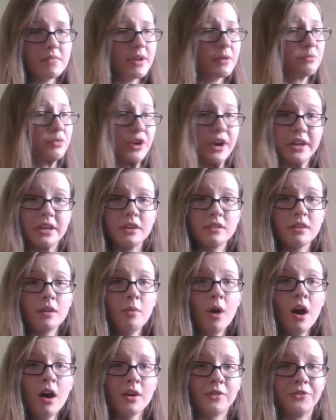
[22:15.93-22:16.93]
Breaking them
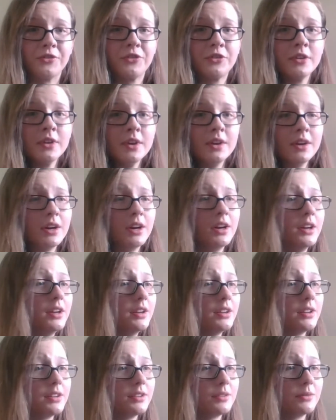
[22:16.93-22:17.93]
off!
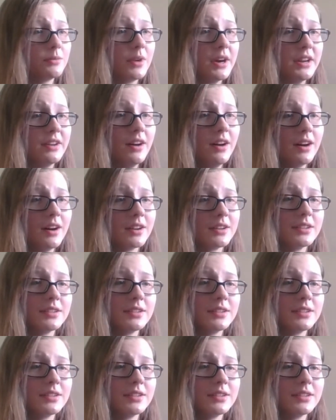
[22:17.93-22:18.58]
Why not?